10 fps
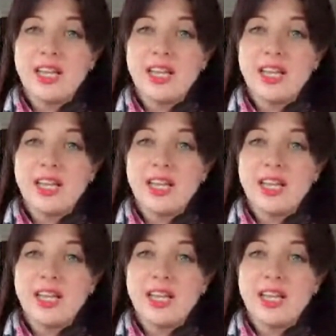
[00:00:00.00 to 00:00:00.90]
So
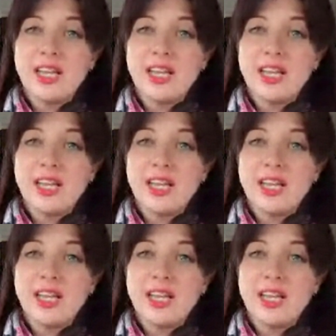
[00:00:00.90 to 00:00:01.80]
here we have an
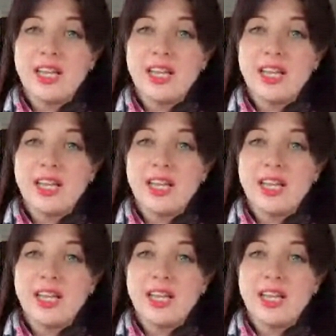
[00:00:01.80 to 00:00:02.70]
example of somebody
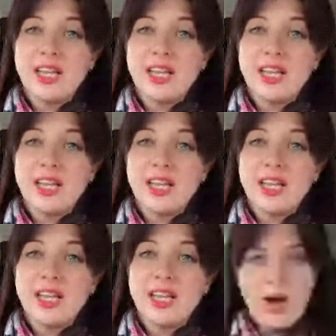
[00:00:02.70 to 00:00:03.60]
who has
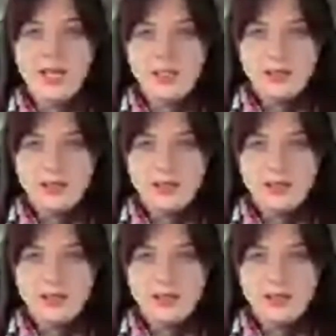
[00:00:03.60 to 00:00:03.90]
just one